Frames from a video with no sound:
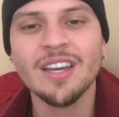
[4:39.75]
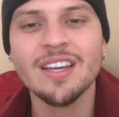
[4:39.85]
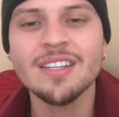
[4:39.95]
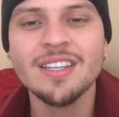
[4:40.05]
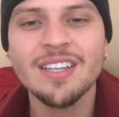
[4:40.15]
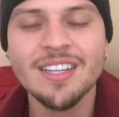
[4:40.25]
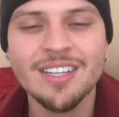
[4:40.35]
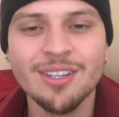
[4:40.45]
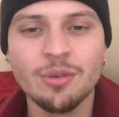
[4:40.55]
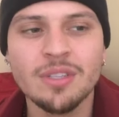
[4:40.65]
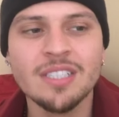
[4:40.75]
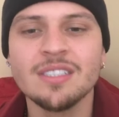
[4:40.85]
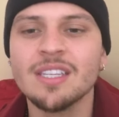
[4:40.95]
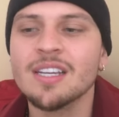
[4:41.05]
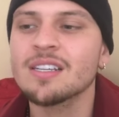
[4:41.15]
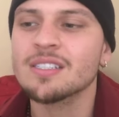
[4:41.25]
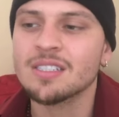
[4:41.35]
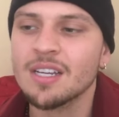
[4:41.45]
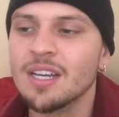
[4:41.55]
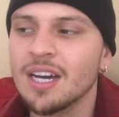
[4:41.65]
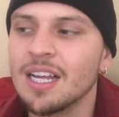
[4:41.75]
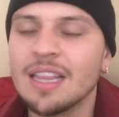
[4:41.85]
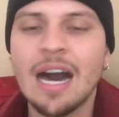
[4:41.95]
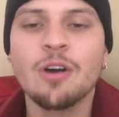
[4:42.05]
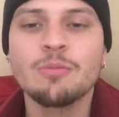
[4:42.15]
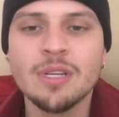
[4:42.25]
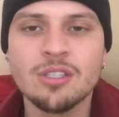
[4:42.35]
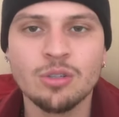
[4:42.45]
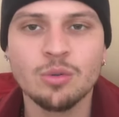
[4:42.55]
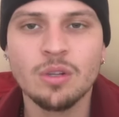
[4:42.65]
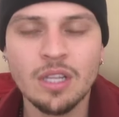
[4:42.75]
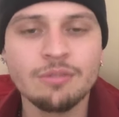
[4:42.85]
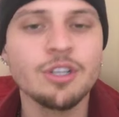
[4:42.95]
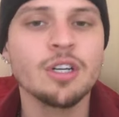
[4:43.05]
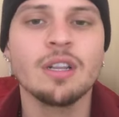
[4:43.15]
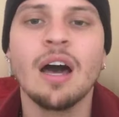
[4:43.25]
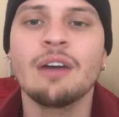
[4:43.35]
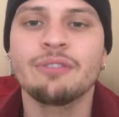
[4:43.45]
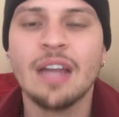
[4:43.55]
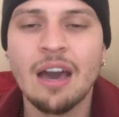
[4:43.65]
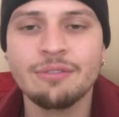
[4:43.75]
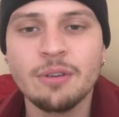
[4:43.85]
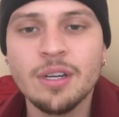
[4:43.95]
and these things allowed me to live a good life and have